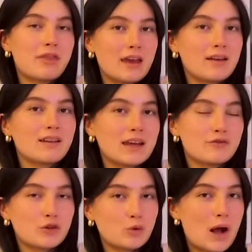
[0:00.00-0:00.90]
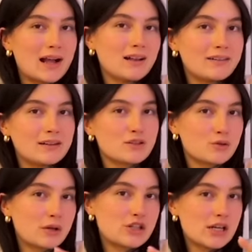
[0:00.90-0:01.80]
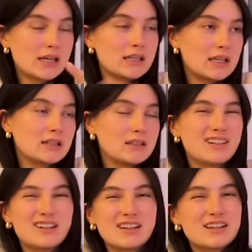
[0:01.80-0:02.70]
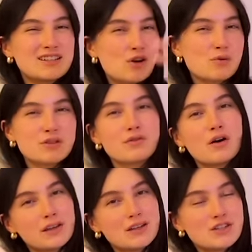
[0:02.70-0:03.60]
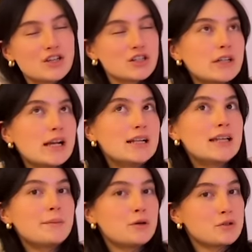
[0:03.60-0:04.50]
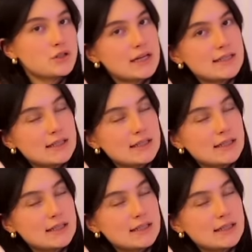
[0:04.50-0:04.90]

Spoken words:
thing like for a while, and then I'll switch it, and then, you know, it's always evolving and changing. And let me know what you guys